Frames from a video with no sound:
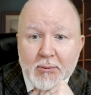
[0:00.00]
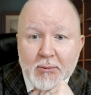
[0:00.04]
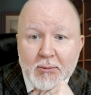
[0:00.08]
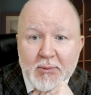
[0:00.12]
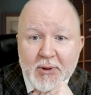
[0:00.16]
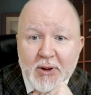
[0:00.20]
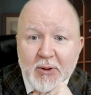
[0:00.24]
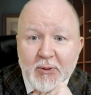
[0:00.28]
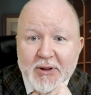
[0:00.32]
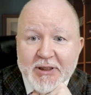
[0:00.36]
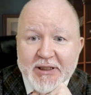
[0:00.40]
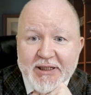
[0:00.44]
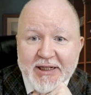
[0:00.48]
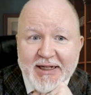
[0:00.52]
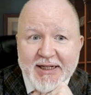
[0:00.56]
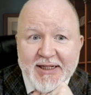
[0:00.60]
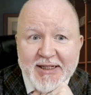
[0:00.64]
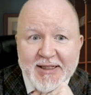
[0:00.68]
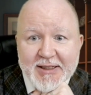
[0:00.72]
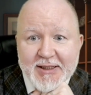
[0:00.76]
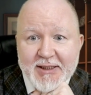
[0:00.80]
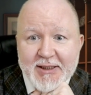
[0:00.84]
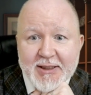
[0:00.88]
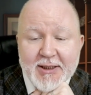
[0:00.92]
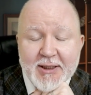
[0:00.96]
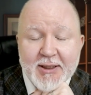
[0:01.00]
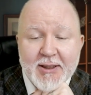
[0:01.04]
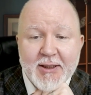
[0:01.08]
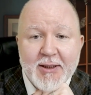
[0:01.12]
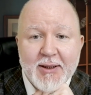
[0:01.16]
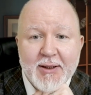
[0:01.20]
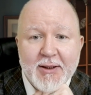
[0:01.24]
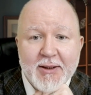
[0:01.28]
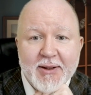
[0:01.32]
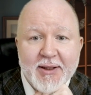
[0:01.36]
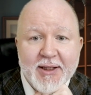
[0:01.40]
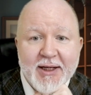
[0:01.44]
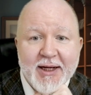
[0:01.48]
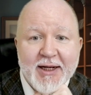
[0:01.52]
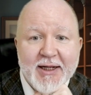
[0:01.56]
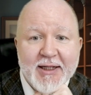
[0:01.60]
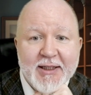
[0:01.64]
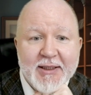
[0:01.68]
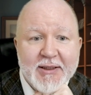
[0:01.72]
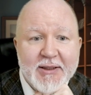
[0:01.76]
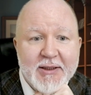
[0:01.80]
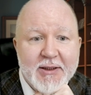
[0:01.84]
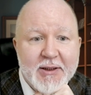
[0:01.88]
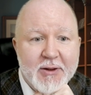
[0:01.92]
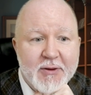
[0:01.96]
Nowadays, the
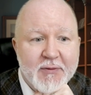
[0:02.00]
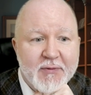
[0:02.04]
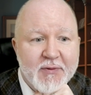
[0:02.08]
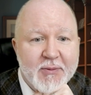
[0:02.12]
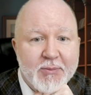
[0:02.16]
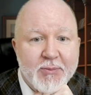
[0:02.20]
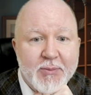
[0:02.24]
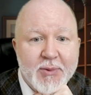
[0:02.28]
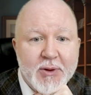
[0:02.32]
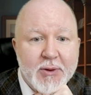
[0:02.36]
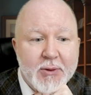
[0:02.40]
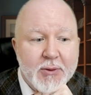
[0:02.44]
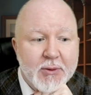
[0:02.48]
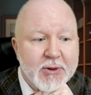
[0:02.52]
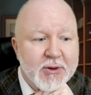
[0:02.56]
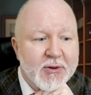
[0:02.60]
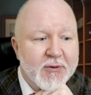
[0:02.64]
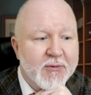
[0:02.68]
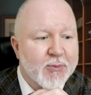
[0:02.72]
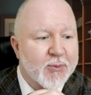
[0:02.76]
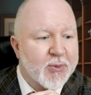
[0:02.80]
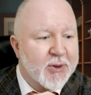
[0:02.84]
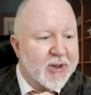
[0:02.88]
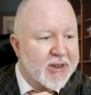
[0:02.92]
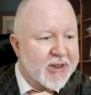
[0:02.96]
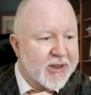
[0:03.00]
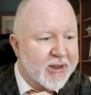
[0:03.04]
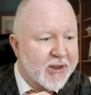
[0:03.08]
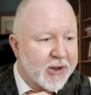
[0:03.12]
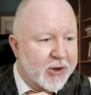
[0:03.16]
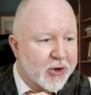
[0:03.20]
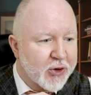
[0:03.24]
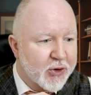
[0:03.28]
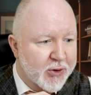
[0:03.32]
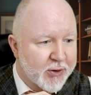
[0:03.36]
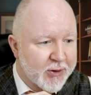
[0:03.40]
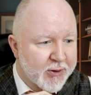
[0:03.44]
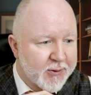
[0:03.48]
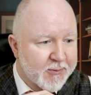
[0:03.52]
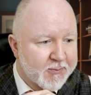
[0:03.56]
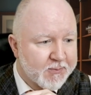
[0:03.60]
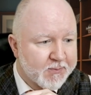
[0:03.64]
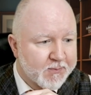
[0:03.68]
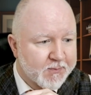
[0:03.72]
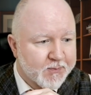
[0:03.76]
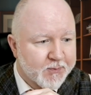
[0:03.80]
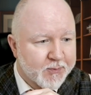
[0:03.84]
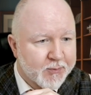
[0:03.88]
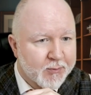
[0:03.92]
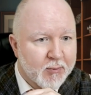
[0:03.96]
idea of abusive procedure
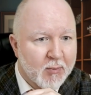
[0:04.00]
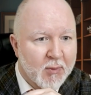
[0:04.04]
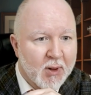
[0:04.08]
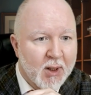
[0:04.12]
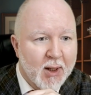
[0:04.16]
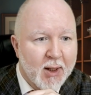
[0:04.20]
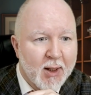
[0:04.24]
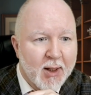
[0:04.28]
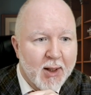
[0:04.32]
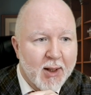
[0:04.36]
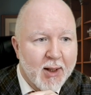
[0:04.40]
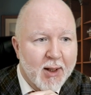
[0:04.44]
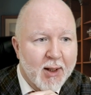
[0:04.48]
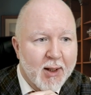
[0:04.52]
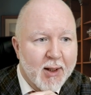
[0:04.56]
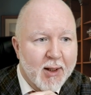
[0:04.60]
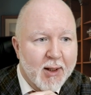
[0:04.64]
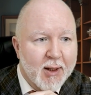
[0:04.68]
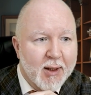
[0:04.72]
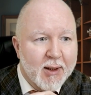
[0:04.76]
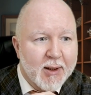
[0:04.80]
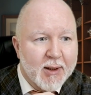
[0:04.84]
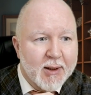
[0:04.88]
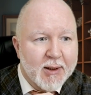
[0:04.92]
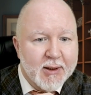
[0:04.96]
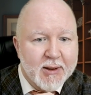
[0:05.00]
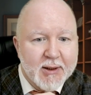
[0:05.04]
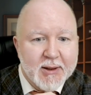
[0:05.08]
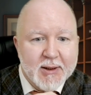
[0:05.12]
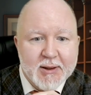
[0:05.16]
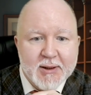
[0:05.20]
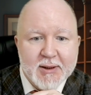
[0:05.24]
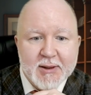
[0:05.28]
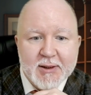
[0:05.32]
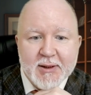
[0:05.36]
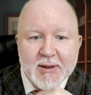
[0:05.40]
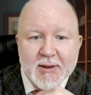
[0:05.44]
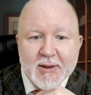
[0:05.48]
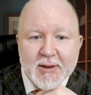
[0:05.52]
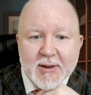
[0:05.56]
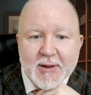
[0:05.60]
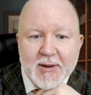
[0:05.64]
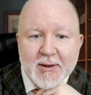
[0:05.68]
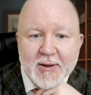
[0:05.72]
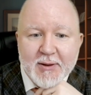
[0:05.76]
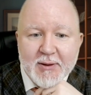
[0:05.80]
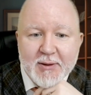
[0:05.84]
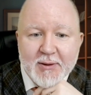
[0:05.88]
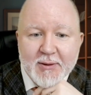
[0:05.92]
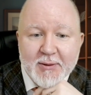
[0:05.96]
is
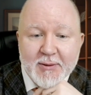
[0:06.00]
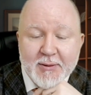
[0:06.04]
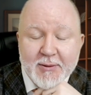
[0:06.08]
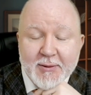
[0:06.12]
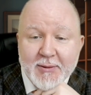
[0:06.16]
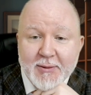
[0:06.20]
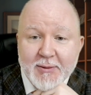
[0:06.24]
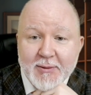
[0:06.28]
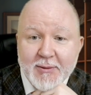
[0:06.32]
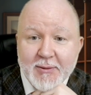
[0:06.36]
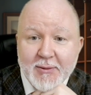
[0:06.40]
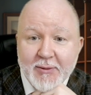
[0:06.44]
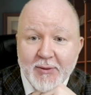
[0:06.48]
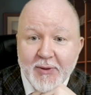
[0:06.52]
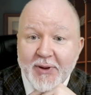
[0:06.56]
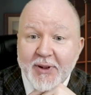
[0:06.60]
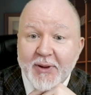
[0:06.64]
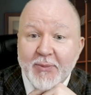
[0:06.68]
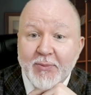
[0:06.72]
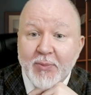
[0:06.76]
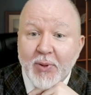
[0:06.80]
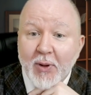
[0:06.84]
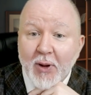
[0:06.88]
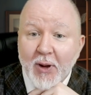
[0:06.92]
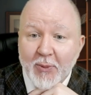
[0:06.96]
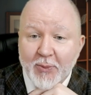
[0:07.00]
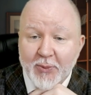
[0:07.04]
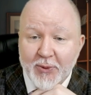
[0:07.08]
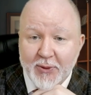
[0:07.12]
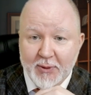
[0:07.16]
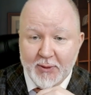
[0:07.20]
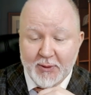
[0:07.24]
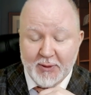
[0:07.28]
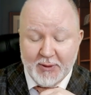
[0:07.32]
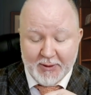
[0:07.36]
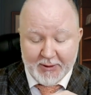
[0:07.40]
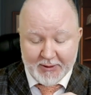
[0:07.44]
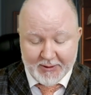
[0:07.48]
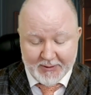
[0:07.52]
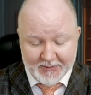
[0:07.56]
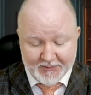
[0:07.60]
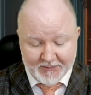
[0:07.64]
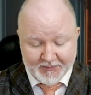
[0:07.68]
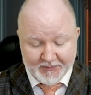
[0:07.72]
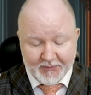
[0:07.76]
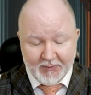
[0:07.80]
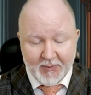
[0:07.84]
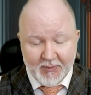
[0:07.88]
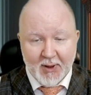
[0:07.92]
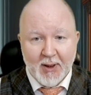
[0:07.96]
rather popular,
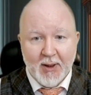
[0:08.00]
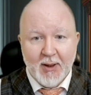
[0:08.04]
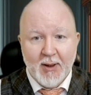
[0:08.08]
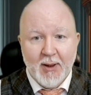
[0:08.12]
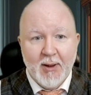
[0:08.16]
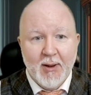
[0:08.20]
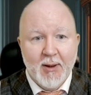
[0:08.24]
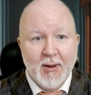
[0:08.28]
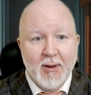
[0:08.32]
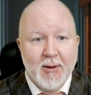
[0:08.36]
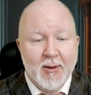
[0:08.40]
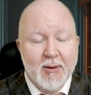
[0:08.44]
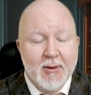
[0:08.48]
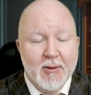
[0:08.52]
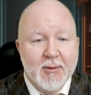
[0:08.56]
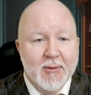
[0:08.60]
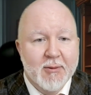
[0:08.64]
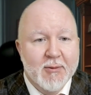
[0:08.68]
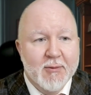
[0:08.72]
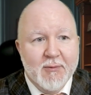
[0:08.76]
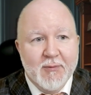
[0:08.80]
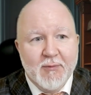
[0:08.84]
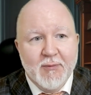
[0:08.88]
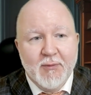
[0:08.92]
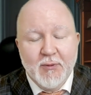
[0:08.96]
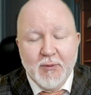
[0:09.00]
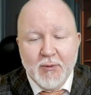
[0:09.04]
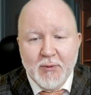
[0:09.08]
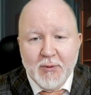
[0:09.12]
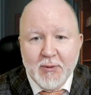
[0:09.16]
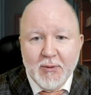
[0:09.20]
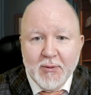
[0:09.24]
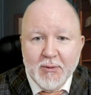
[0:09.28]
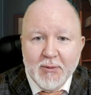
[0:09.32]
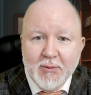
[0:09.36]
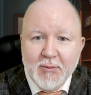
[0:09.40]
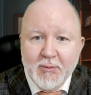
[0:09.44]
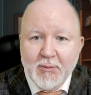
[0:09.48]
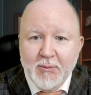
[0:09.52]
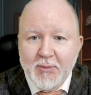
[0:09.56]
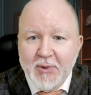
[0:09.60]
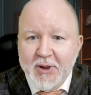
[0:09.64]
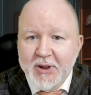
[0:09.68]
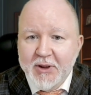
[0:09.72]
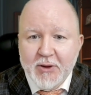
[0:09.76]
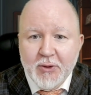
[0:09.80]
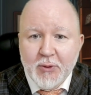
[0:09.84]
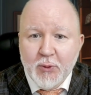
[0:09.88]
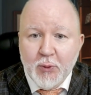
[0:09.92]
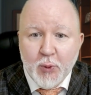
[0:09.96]
for
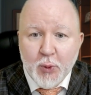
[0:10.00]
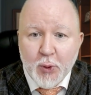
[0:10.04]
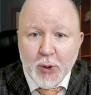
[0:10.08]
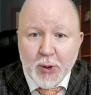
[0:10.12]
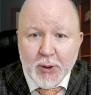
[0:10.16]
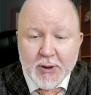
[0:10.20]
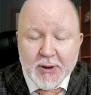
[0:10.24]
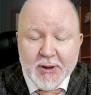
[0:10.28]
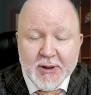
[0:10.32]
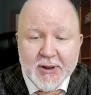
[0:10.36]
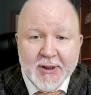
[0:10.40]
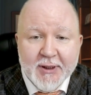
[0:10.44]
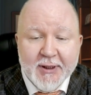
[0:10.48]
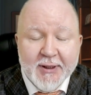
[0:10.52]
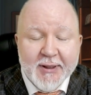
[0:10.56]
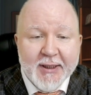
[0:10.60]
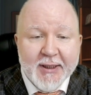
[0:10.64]
better or worse.